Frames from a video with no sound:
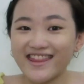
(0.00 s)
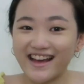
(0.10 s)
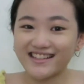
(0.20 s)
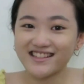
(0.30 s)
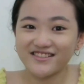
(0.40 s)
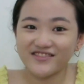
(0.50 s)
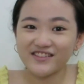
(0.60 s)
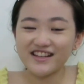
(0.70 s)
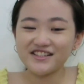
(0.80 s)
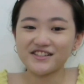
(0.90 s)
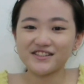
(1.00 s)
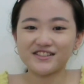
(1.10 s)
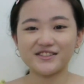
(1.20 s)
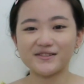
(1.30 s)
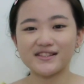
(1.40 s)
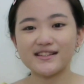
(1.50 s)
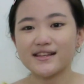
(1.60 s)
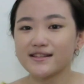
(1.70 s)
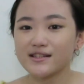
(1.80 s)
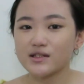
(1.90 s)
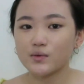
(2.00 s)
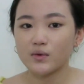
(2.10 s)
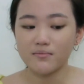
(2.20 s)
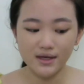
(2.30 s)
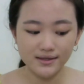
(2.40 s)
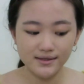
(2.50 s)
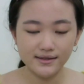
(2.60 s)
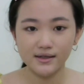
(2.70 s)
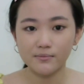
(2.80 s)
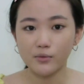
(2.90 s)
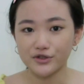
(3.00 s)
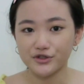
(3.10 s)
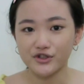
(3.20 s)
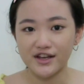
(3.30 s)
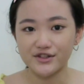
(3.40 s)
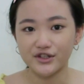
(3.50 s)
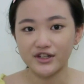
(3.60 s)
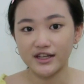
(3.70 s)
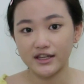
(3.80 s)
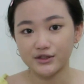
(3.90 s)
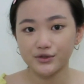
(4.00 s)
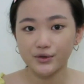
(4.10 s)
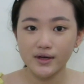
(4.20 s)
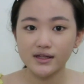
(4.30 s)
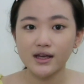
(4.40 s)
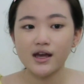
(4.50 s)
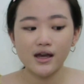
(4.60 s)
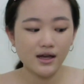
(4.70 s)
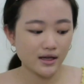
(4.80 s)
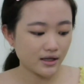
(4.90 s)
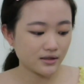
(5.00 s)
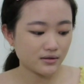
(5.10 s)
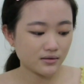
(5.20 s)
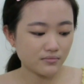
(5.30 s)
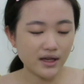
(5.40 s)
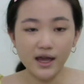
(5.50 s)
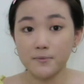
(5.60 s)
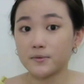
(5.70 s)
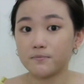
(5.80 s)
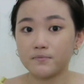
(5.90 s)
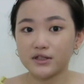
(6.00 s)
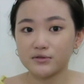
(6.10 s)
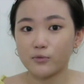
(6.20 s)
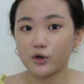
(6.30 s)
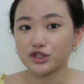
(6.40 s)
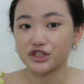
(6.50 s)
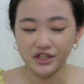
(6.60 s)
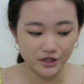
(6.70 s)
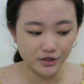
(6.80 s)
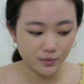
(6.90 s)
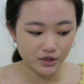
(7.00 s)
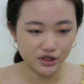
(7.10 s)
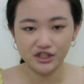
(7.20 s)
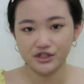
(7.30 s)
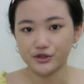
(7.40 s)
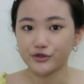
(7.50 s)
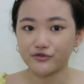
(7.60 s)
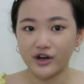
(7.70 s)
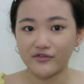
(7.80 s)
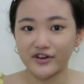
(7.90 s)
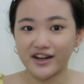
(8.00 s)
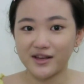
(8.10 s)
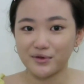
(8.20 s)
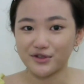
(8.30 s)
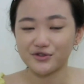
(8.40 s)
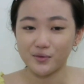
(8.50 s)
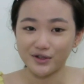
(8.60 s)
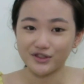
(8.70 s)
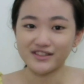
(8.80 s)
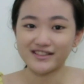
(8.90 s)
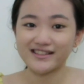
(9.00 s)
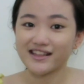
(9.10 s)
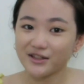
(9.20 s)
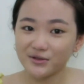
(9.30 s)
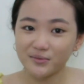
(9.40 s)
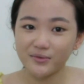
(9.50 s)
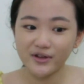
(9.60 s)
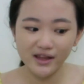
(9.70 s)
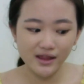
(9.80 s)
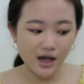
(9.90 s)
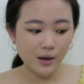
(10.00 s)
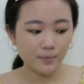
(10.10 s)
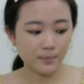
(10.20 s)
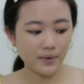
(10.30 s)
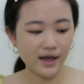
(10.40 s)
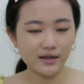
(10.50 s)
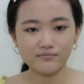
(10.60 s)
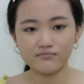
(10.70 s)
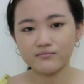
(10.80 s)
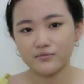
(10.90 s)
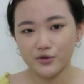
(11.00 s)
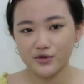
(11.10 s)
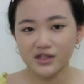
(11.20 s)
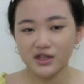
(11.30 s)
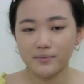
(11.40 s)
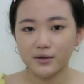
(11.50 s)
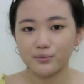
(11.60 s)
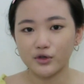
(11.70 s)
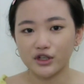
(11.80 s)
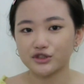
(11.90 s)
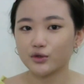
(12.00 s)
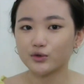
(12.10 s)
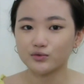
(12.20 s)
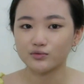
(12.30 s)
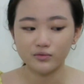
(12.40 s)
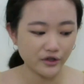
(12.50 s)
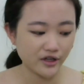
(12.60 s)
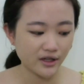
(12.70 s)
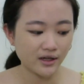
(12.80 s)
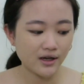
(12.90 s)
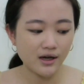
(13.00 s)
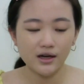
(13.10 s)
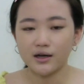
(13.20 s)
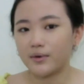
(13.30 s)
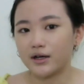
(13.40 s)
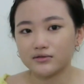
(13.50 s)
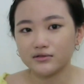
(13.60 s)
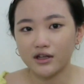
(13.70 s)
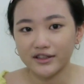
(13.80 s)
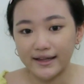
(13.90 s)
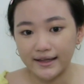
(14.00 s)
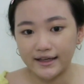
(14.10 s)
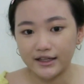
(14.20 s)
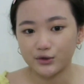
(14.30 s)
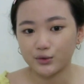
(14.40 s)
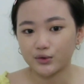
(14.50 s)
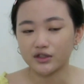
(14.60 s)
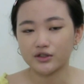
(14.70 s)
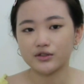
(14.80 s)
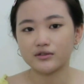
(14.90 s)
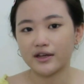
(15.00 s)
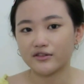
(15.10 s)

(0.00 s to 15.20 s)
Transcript: And that is the foundation. So since we mixed moisturizer into it, it became a bit more sheer, which is good for every day because you want your skin to breathe. And using the big brush, don't worry about not getting into the